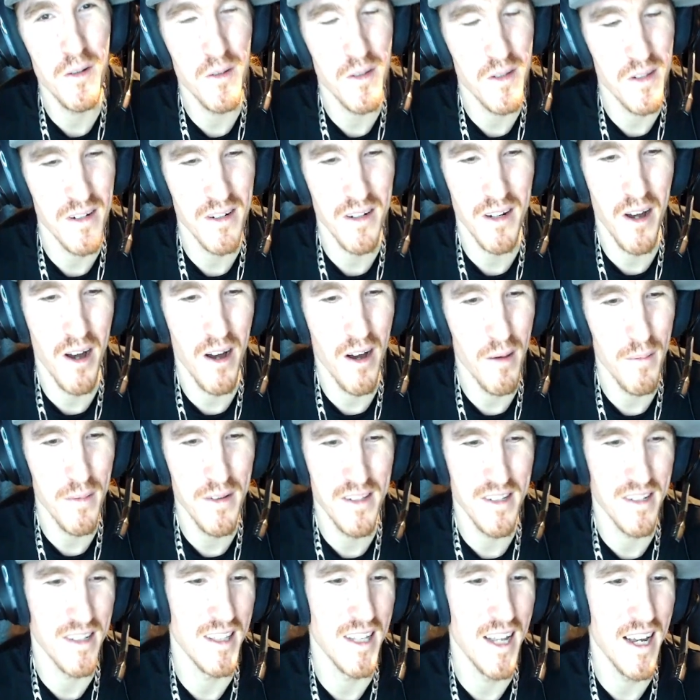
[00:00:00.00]
and
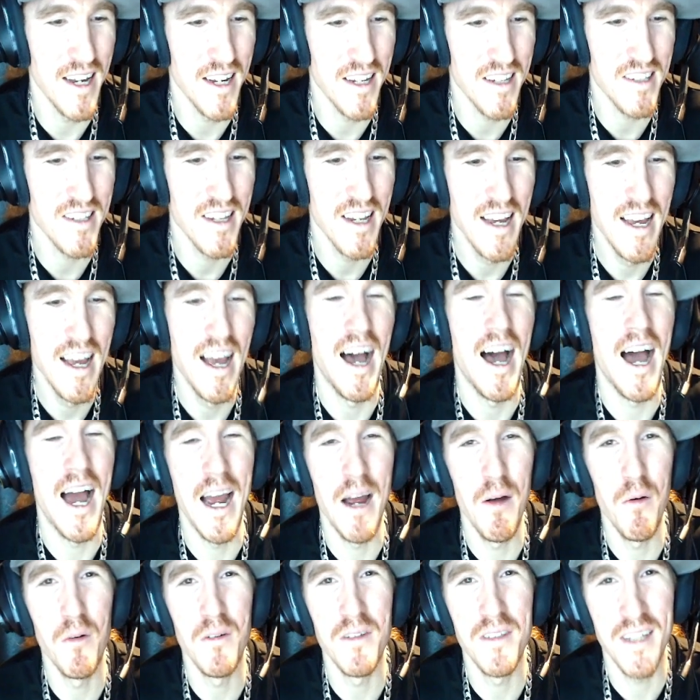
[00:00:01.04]
comments and likes, I
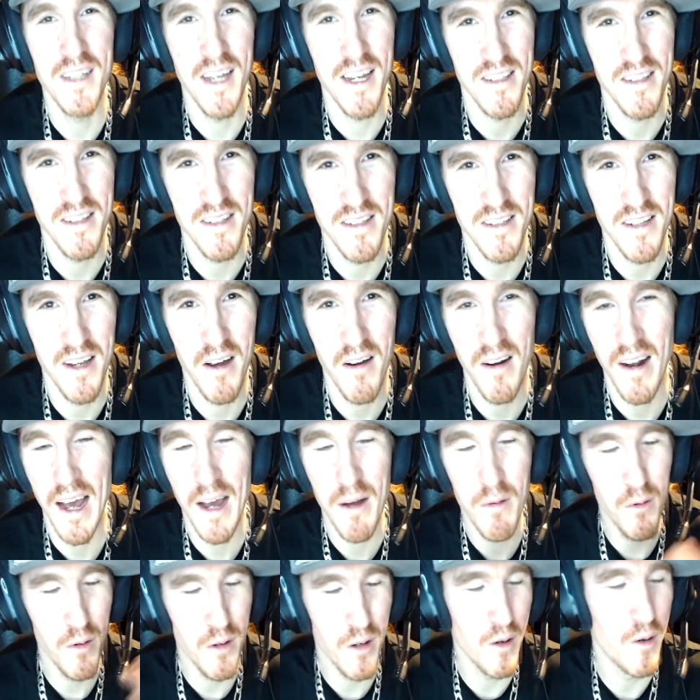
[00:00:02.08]
will test this out. I
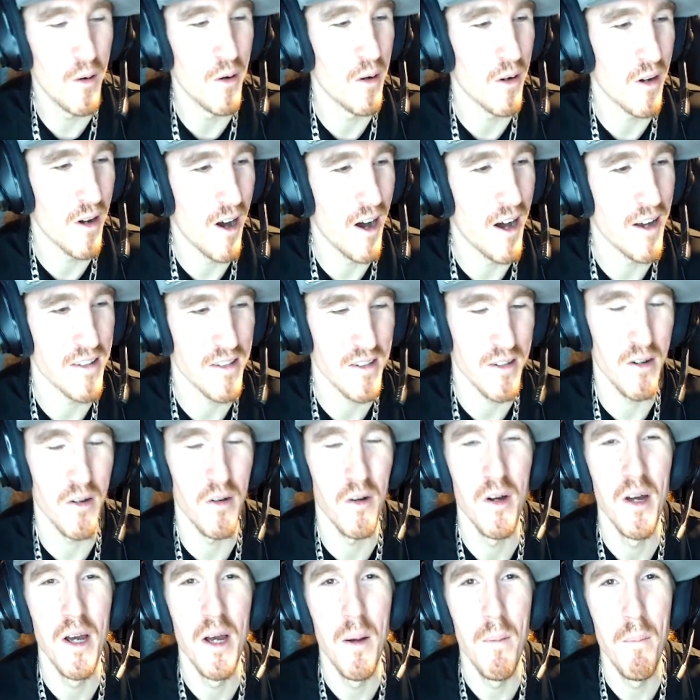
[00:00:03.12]
will go to Costco,
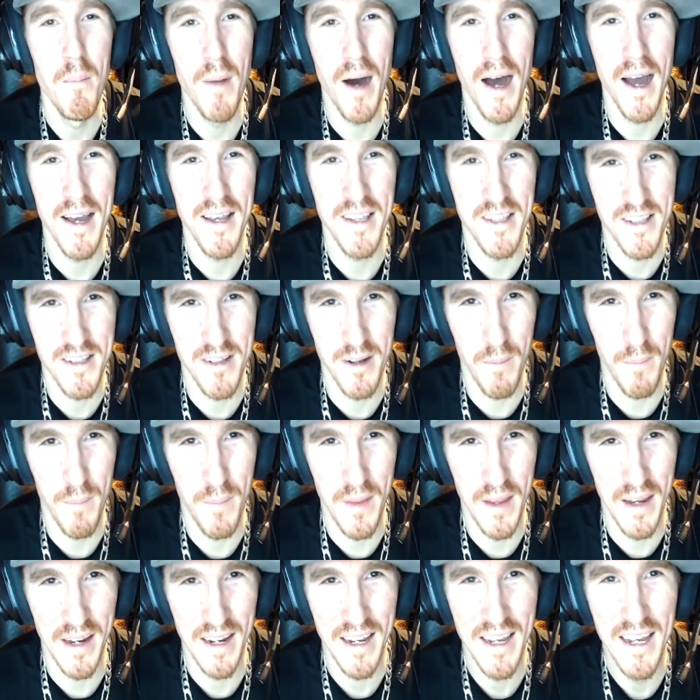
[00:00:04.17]
buy
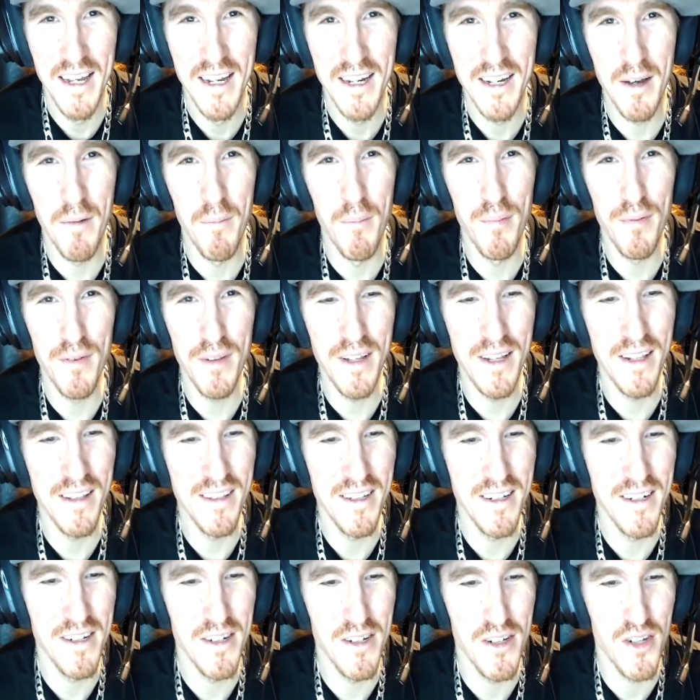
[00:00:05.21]
something, completely
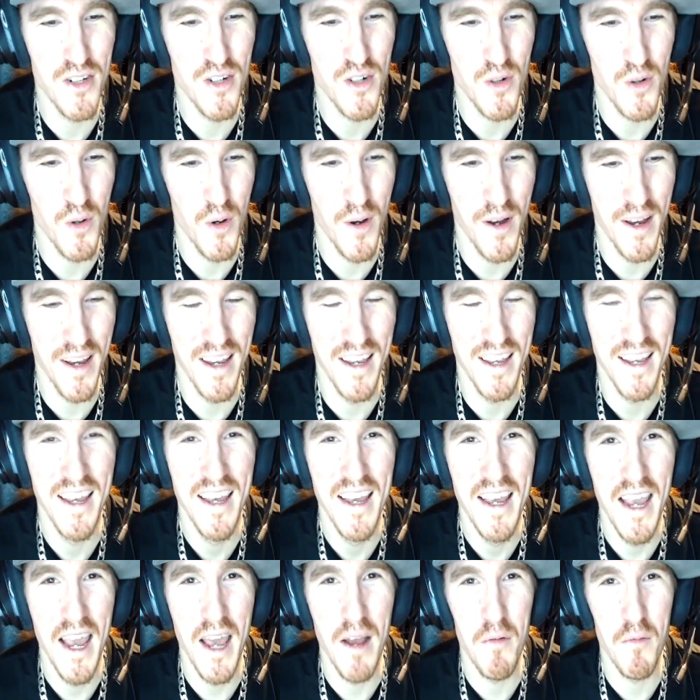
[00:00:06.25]
destroy it,
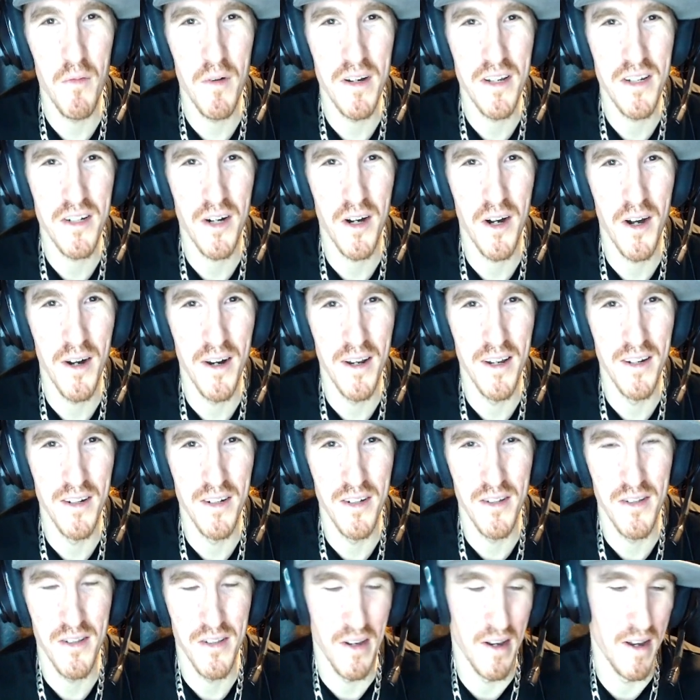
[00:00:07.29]
and return it and
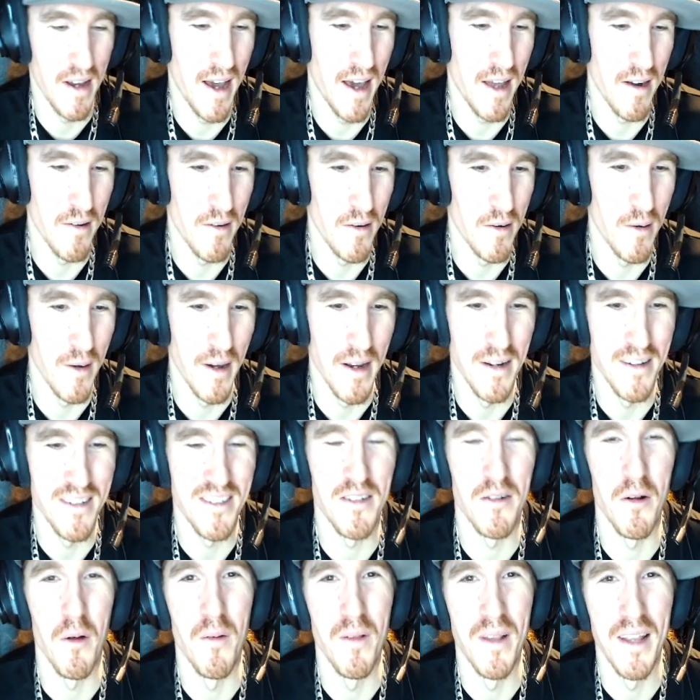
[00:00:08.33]
just say, I don't know, I just
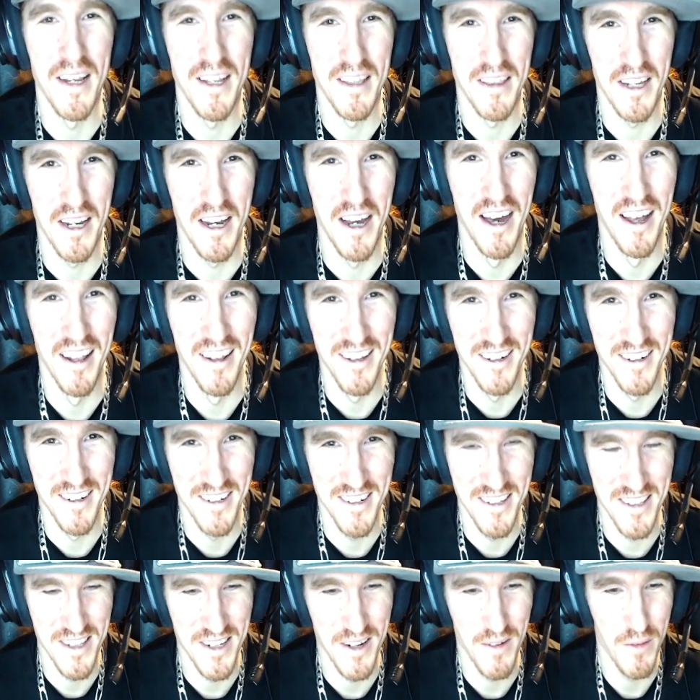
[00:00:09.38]
don't like the color
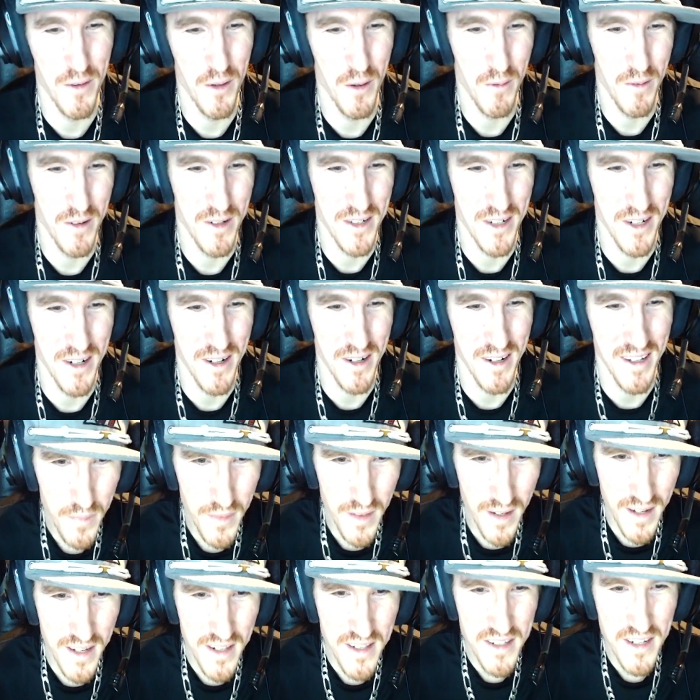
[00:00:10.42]
and see if they'll return it.
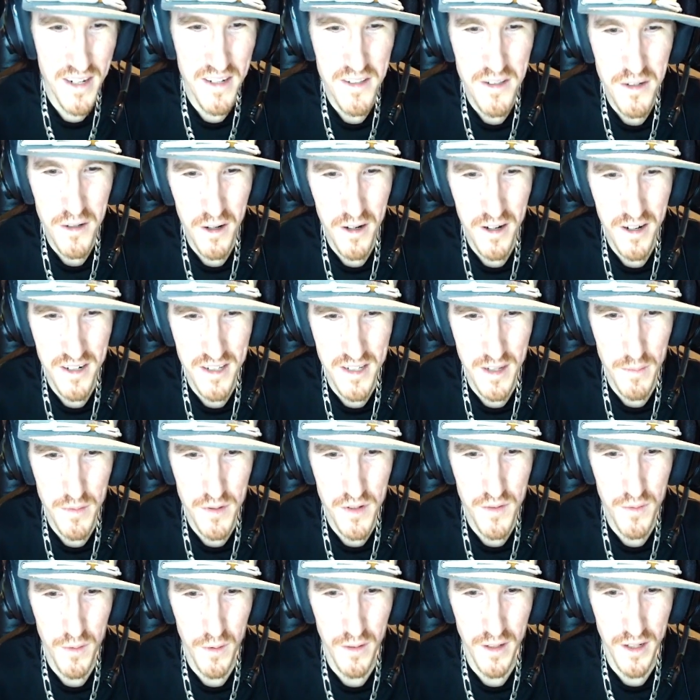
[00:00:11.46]
It says there are exceptions
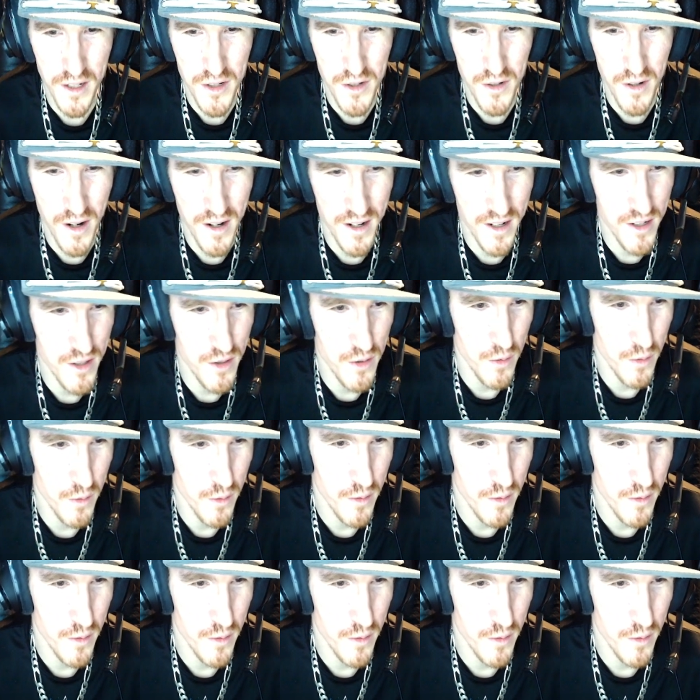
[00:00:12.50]
for electronics, jewelry,